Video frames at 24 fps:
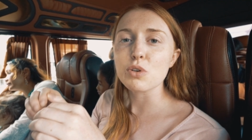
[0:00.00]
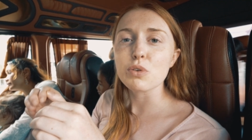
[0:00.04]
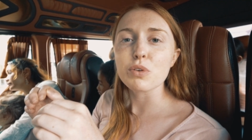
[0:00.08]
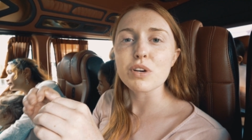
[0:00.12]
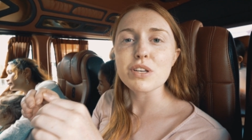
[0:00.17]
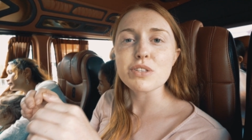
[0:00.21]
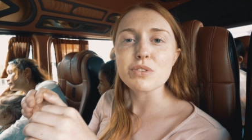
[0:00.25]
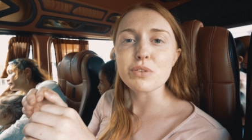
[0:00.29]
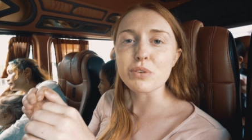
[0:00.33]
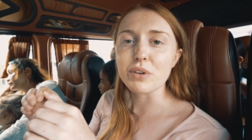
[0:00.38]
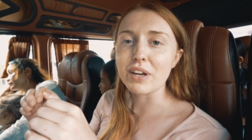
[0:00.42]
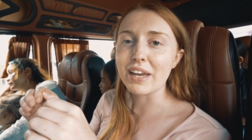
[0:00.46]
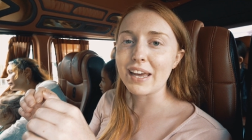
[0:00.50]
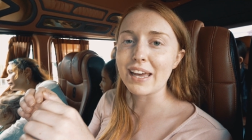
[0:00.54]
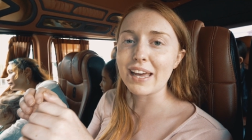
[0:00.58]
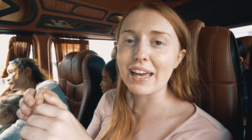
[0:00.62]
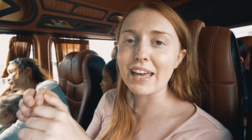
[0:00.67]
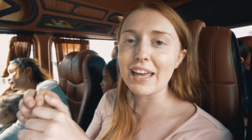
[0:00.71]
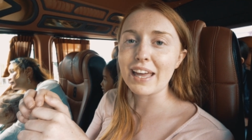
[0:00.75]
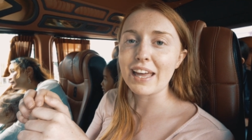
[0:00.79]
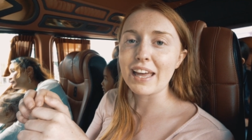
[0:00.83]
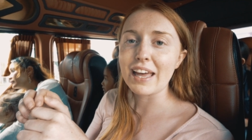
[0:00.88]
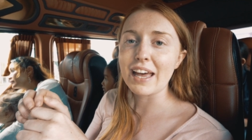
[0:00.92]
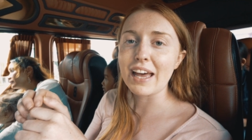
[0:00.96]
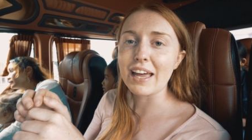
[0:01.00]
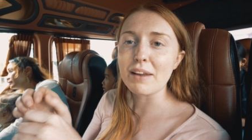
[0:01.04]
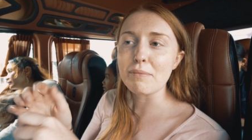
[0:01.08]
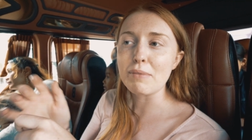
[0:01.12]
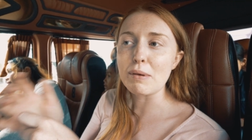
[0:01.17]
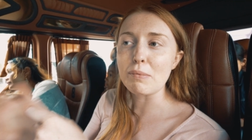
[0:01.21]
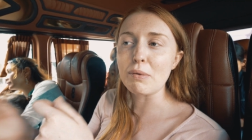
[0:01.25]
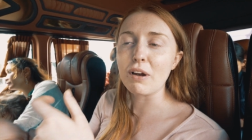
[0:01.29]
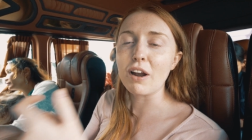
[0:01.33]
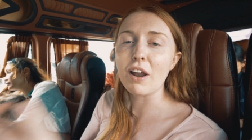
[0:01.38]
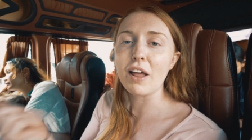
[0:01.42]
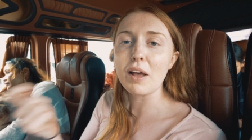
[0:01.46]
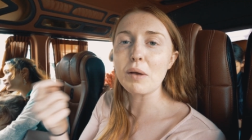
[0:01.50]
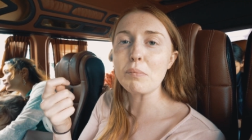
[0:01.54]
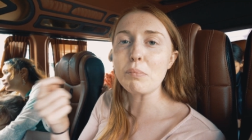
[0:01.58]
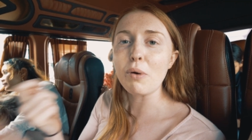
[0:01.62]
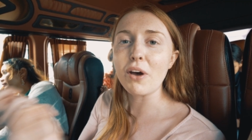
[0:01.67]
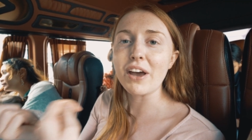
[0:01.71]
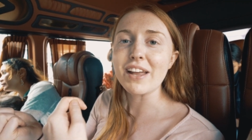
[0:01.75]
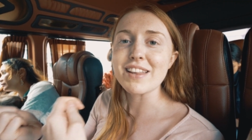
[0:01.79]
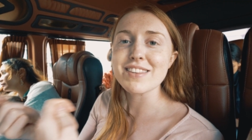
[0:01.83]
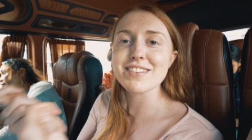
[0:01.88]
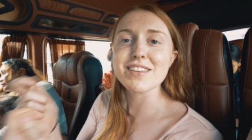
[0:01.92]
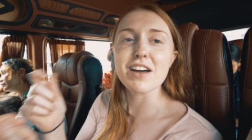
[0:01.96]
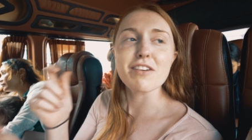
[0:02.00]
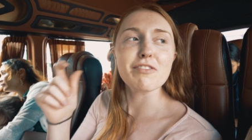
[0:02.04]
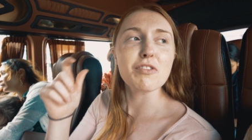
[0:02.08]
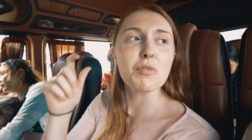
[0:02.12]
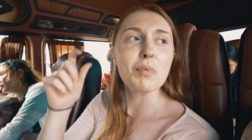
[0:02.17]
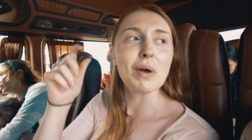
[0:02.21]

tourists on here and people are like buying stuff